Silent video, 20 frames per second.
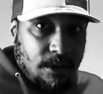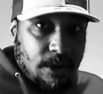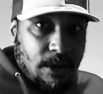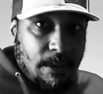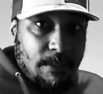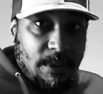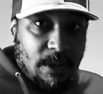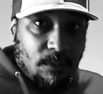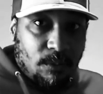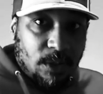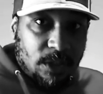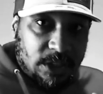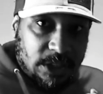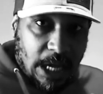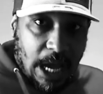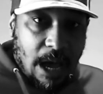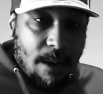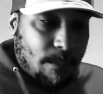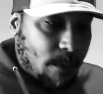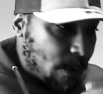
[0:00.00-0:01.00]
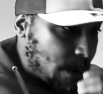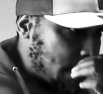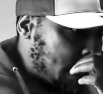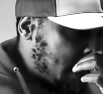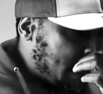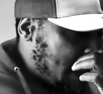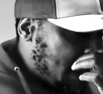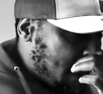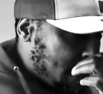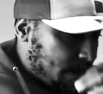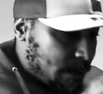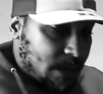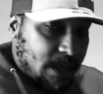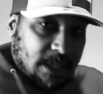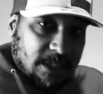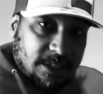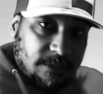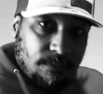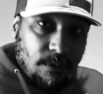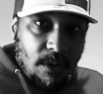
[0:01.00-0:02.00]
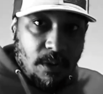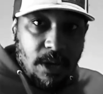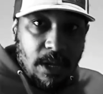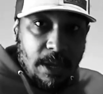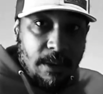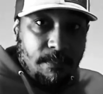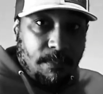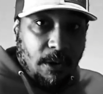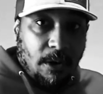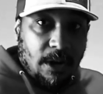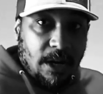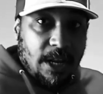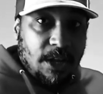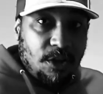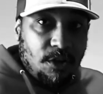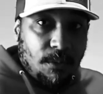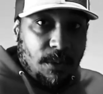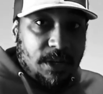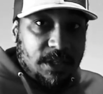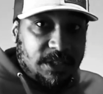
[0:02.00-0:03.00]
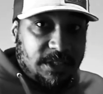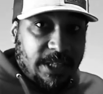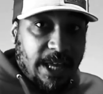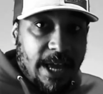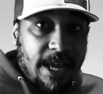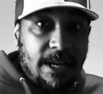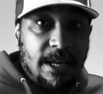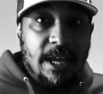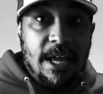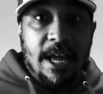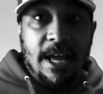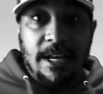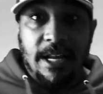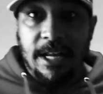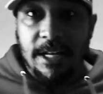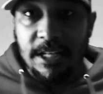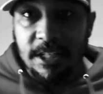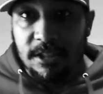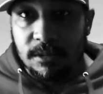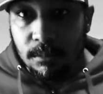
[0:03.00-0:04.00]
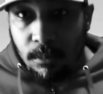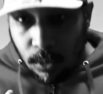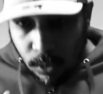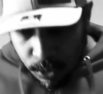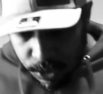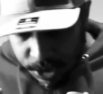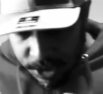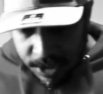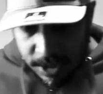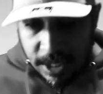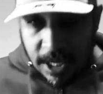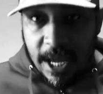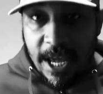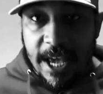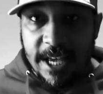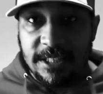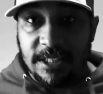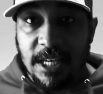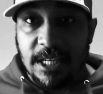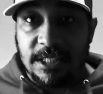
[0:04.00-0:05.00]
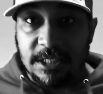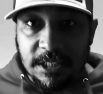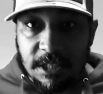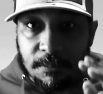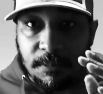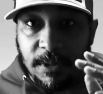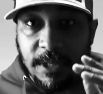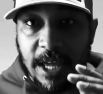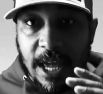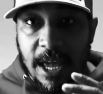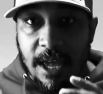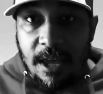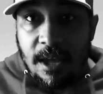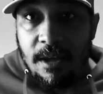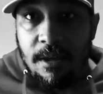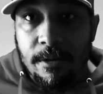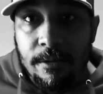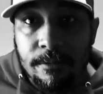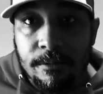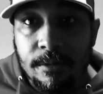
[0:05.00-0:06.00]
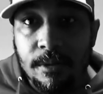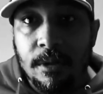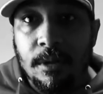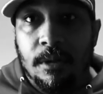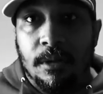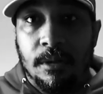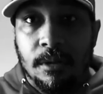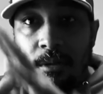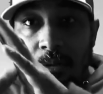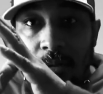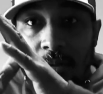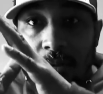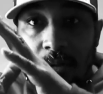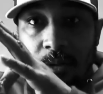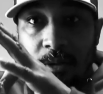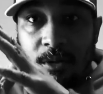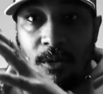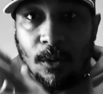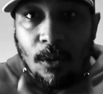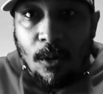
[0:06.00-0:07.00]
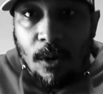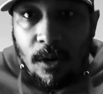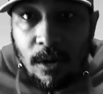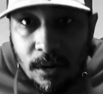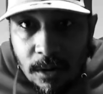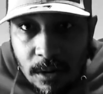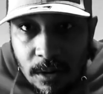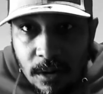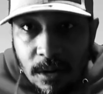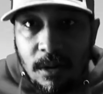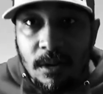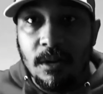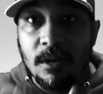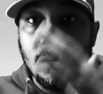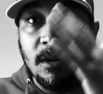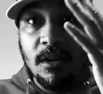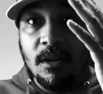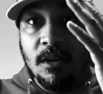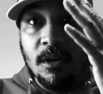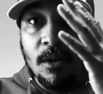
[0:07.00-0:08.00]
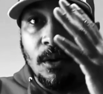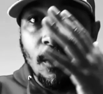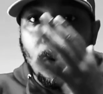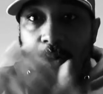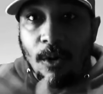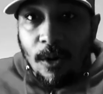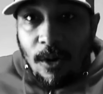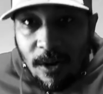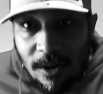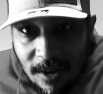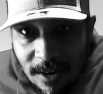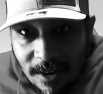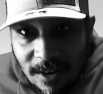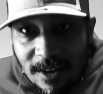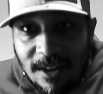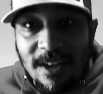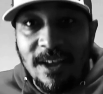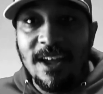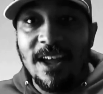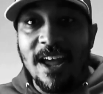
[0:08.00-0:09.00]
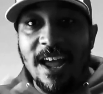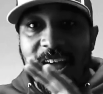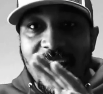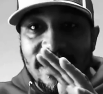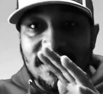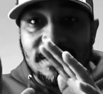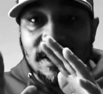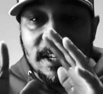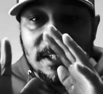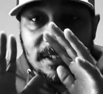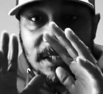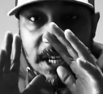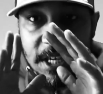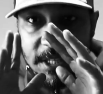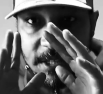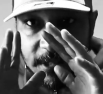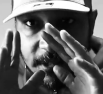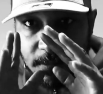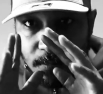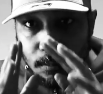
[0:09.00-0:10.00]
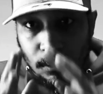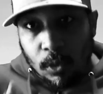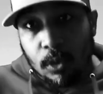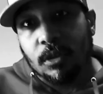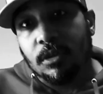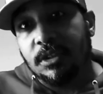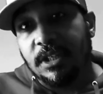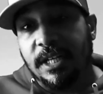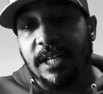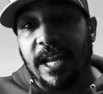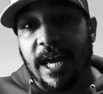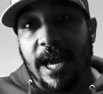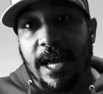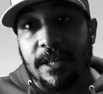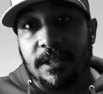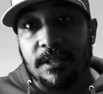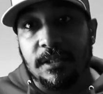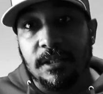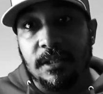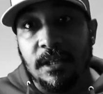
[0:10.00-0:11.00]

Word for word: You know what I mean? I want to talk about it because it's very important that you understand that this motion is not simply a or or is it's, it's more than that